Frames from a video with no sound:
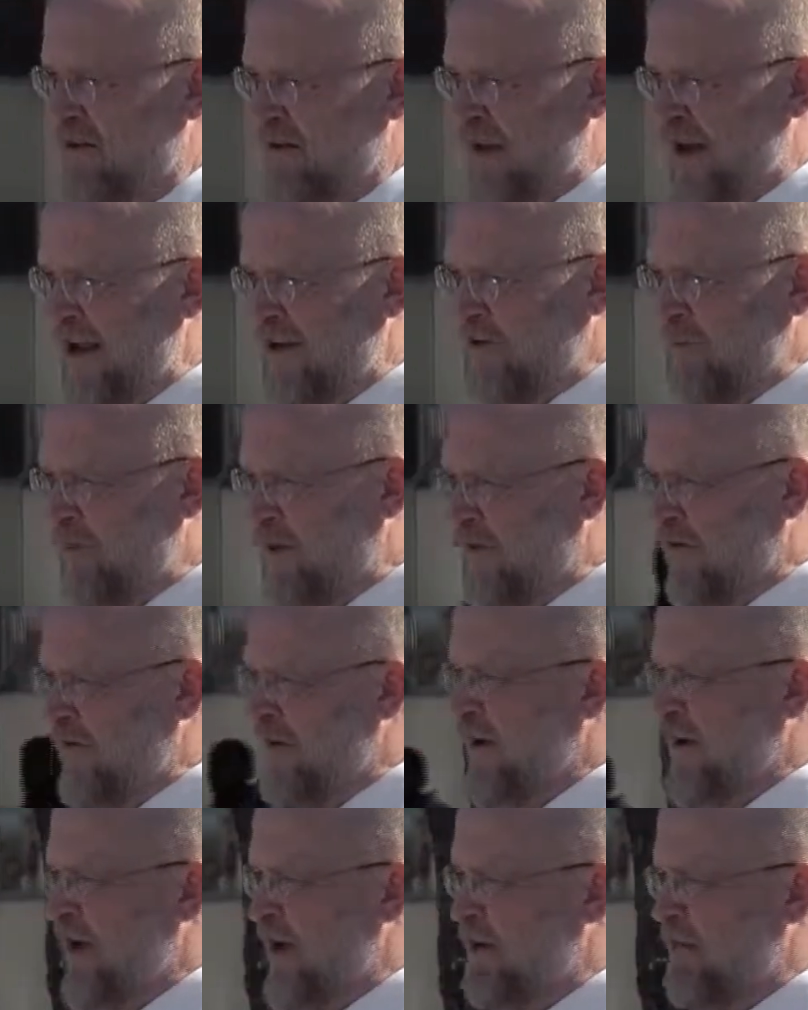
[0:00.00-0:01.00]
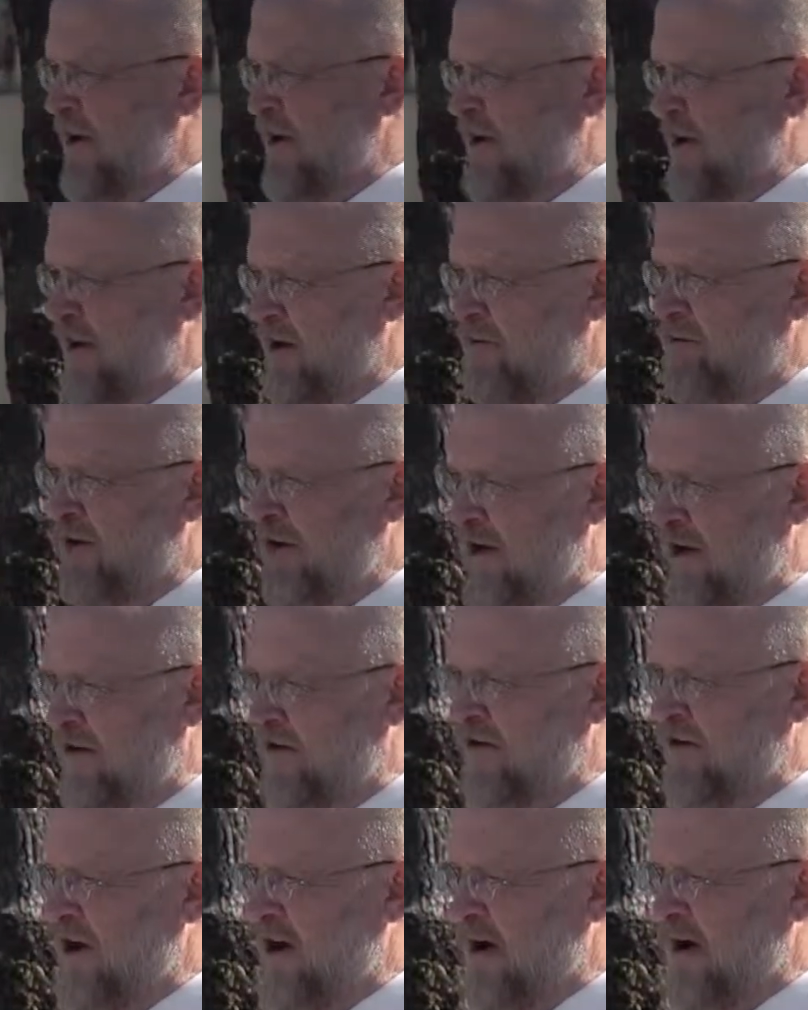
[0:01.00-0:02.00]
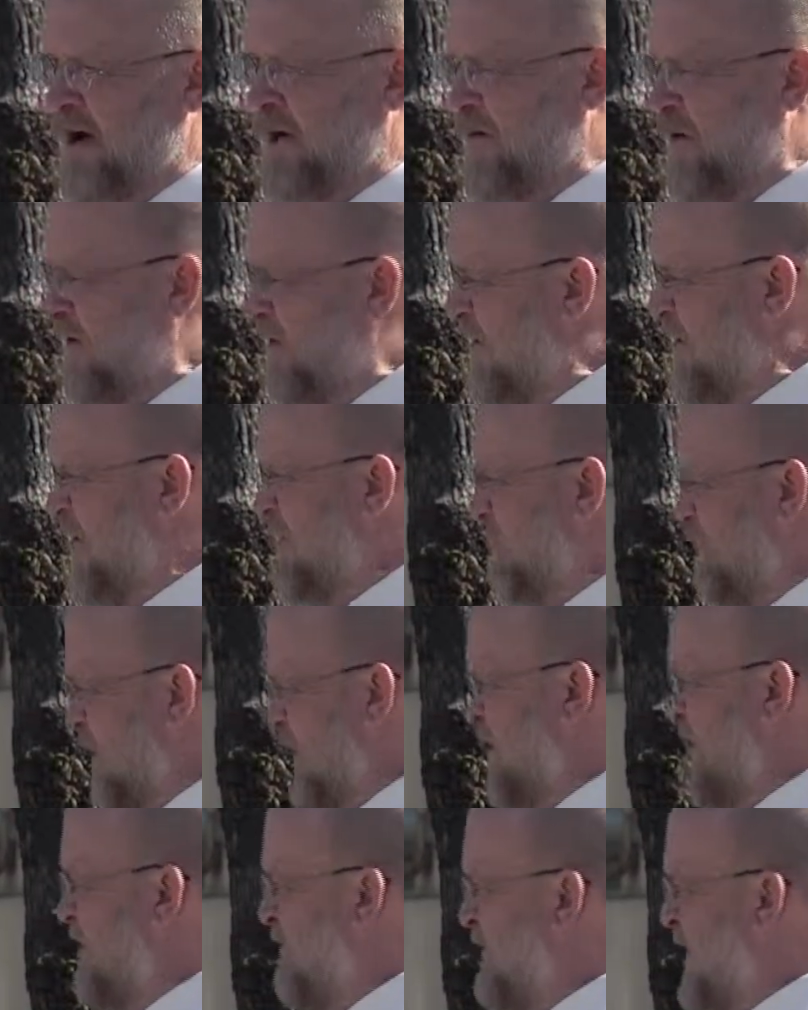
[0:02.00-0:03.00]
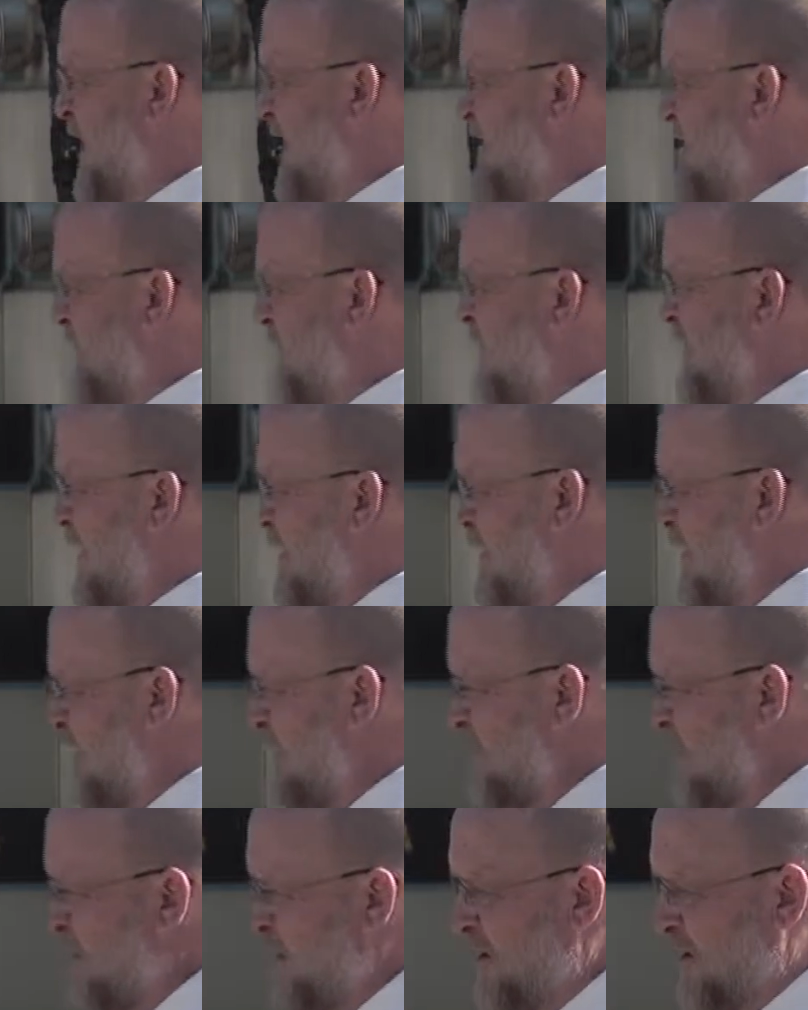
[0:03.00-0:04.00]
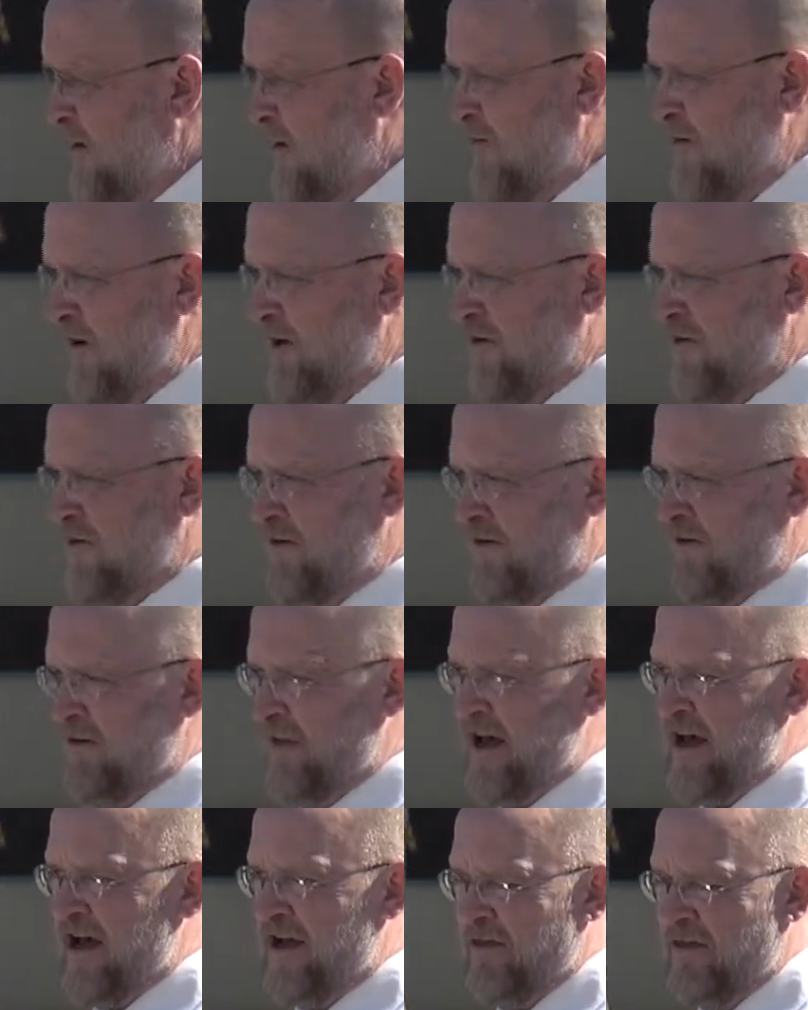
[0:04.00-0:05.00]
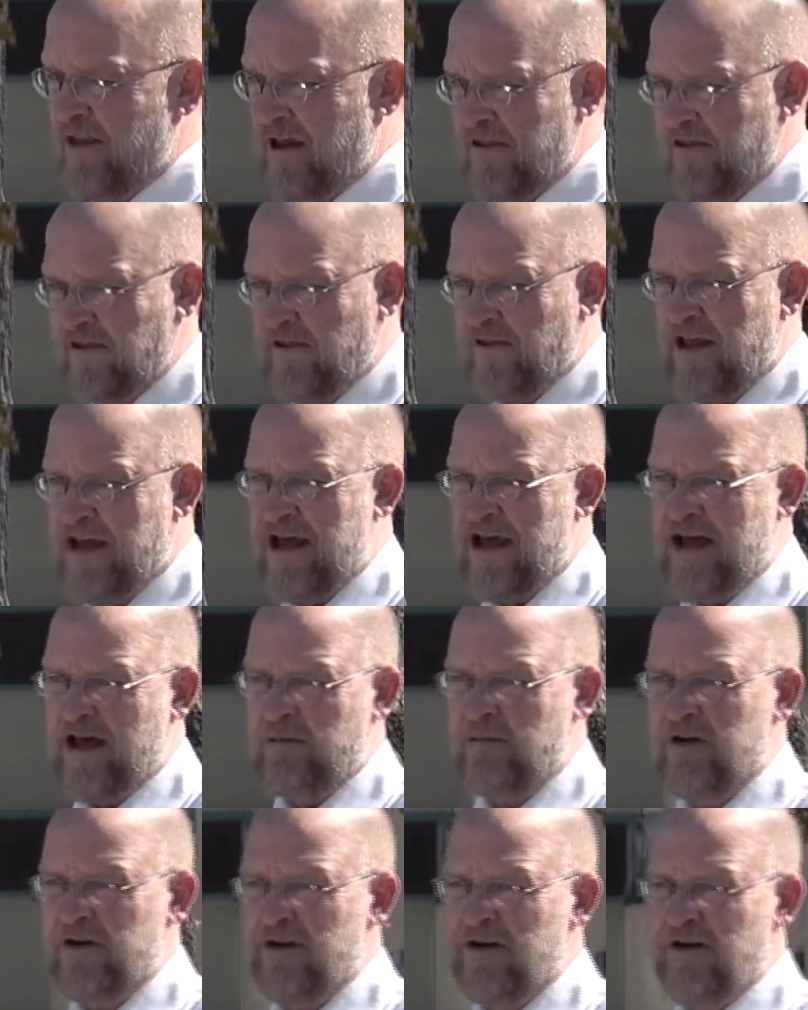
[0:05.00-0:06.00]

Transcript: The next person came in, needed blood drawn. I went, "Where are your vacutainers?" "You don't do that, that's lab."